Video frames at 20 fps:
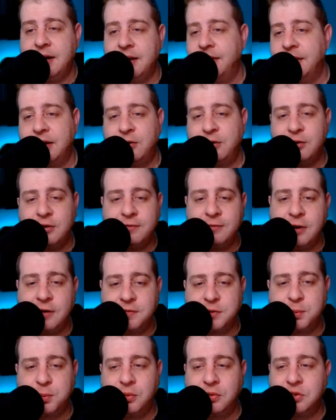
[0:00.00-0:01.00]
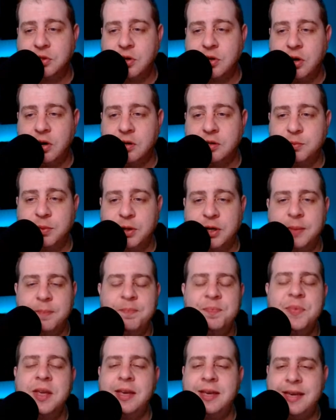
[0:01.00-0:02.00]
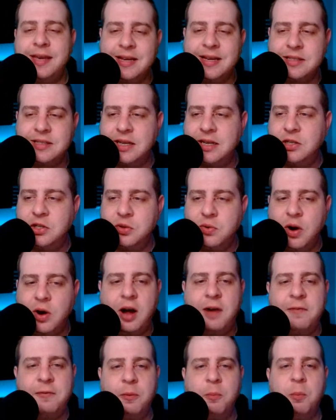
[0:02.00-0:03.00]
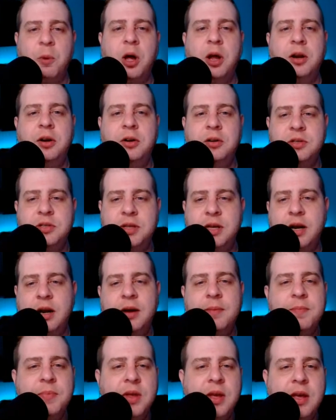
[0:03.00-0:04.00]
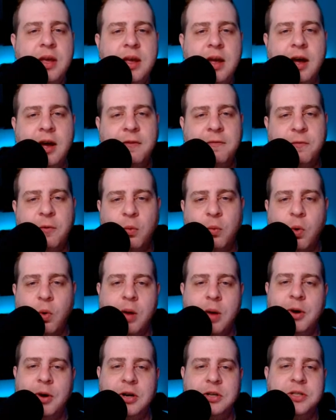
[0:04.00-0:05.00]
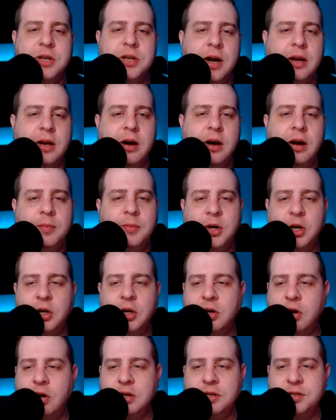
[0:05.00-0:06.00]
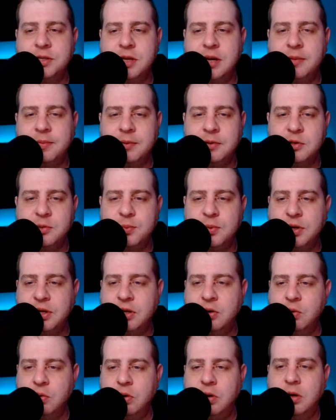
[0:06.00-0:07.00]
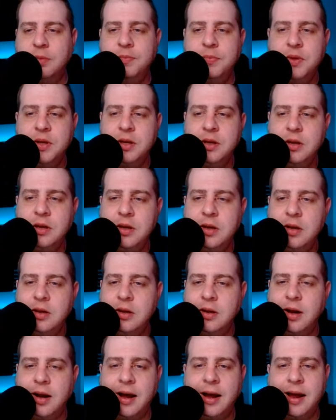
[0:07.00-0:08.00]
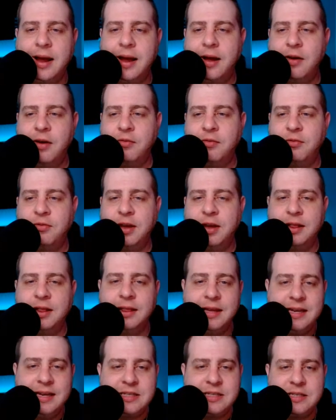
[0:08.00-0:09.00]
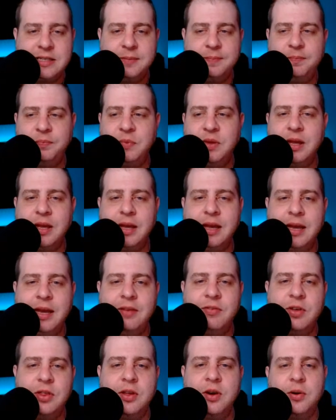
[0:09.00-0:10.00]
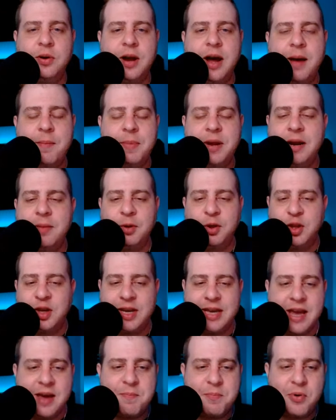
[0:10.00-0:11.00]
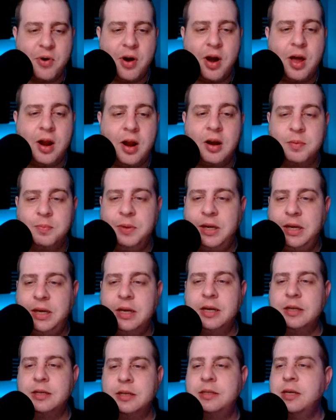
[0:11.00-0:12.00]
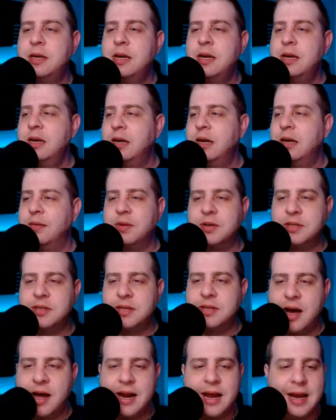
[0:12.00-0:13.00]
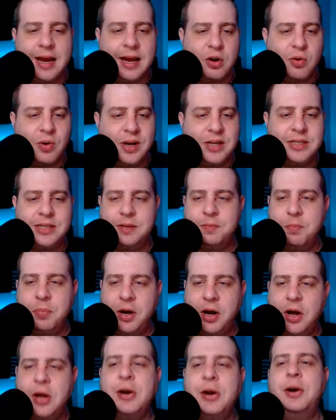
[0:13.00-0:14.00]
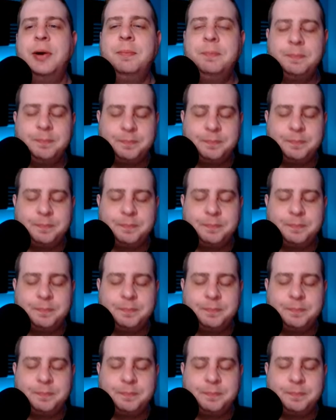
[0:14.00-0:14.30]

that could involve sports cards. But yes, they do offer monitors there for Walmart.com on Card Snipers. Pretty cool. I have at least, even though not been able to get product because I'm just not a crazy botter,